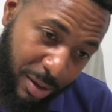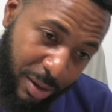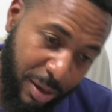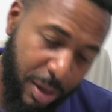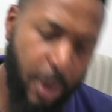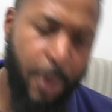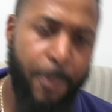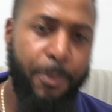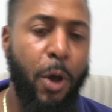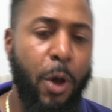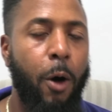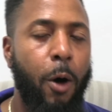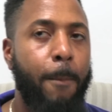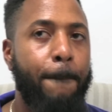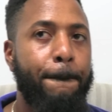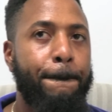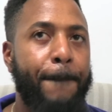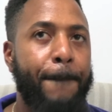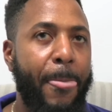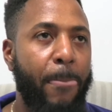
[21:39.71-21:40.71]
Now,
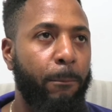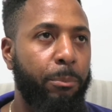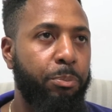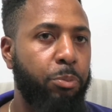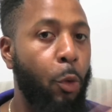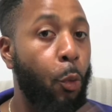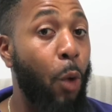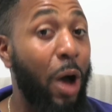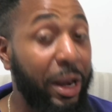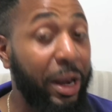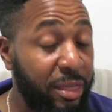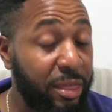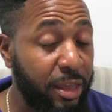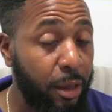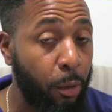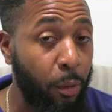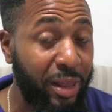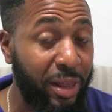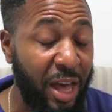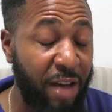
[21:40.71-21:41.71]
what the thing with
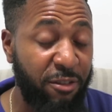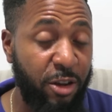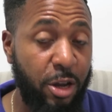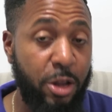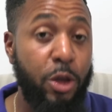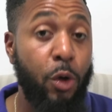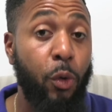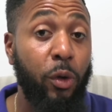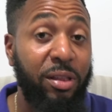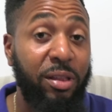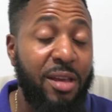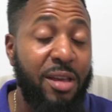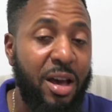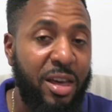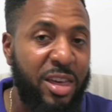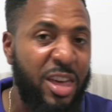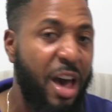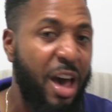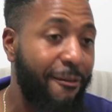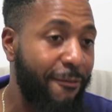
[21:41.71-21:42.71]
Cavalier, you see a
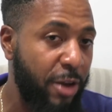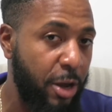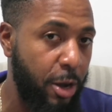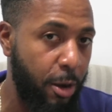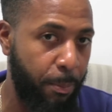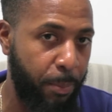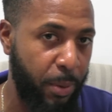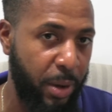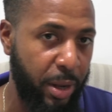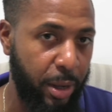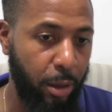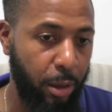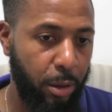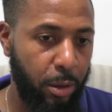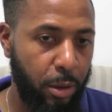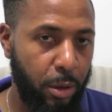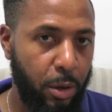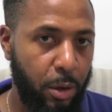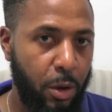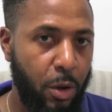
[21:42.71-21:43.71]
Cavalier player
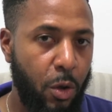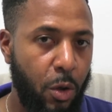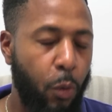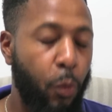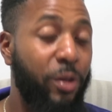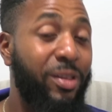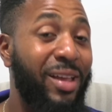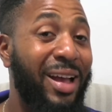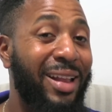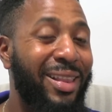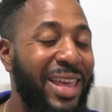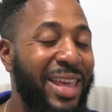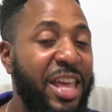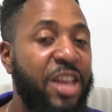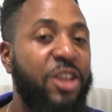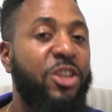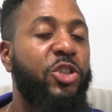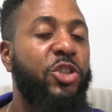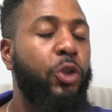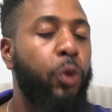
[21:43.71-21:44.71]
who is at age
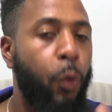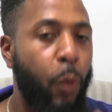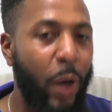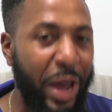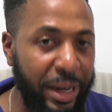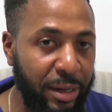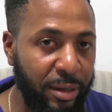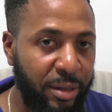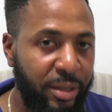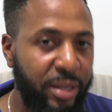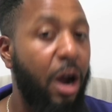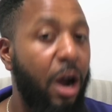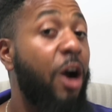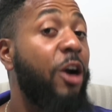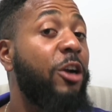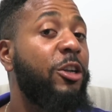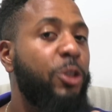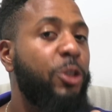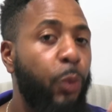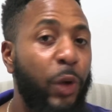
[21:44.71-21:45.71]
20 or
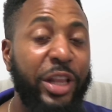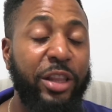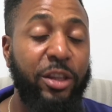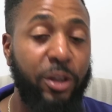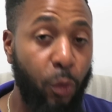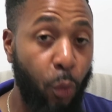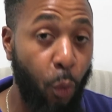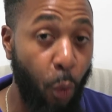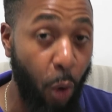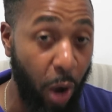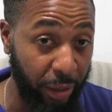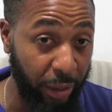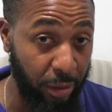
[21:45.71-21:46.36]
21.